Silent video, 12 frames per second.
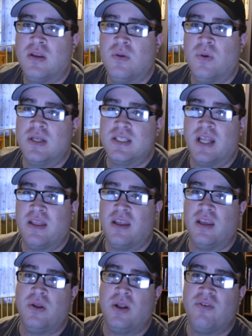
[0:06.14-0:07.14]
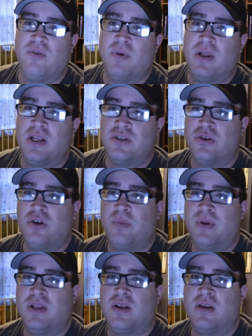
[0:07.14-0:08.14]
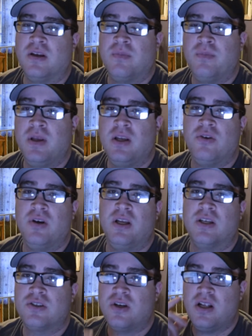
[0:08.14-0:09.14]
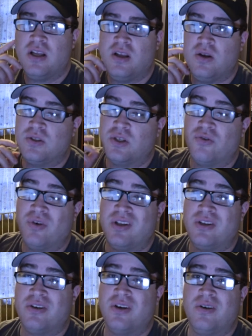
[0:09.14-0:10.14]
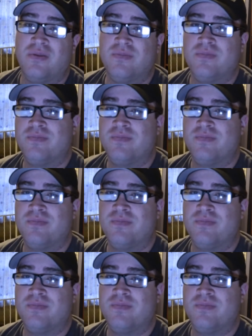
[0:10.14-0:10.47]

I want to say thank you to everybody that showed up at the meet and greet yesterday. It was a great turnout.